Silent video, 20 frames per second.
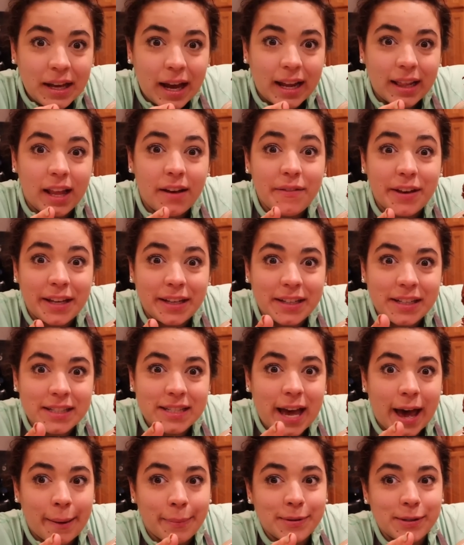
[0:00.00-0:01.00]
I love it, it's
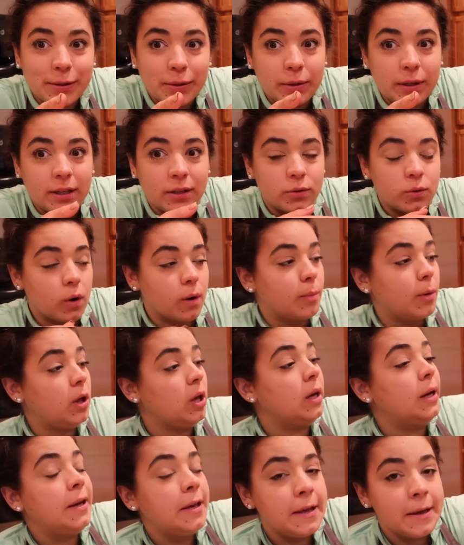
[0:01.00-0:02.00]
absolutely
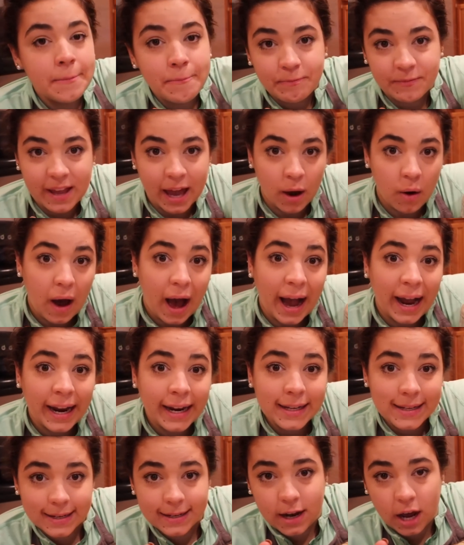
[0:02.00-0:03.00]
adorable. Now
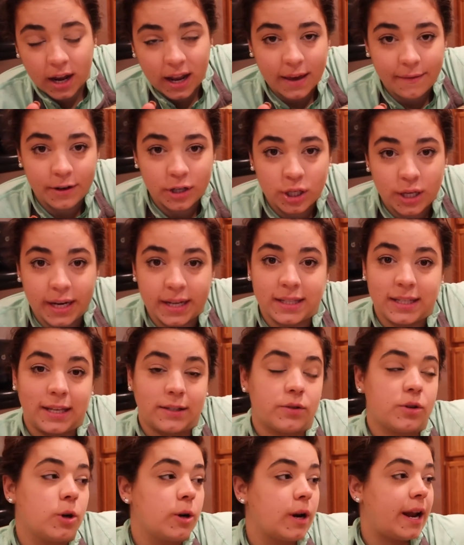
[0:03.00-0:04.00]
I did not have a chance
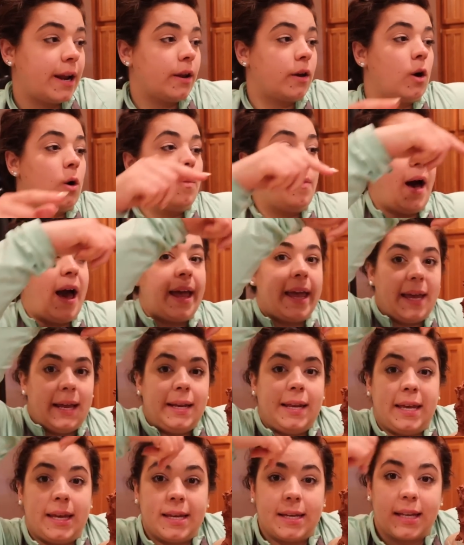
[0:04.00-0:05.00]
yesterday to go buy
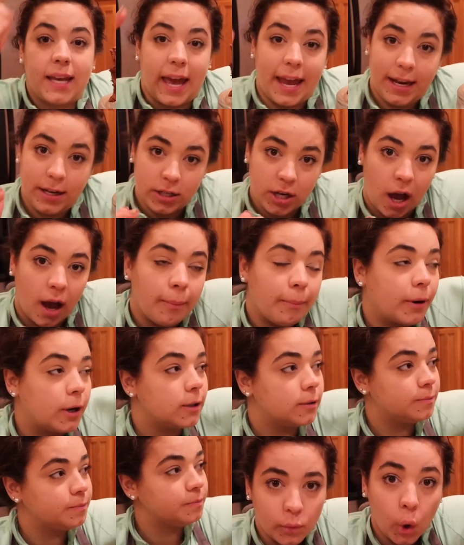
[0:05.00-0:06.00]
any cake
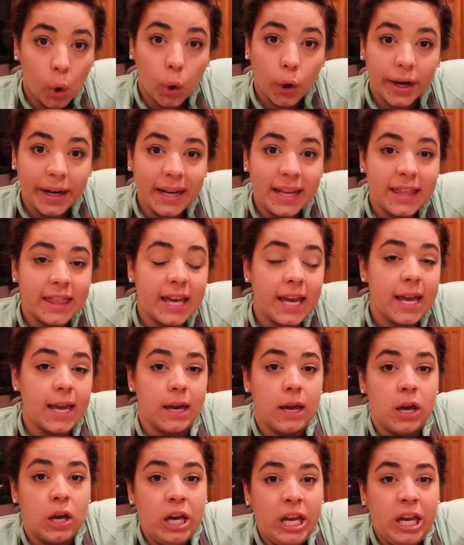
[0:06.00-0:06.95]
topper or anything.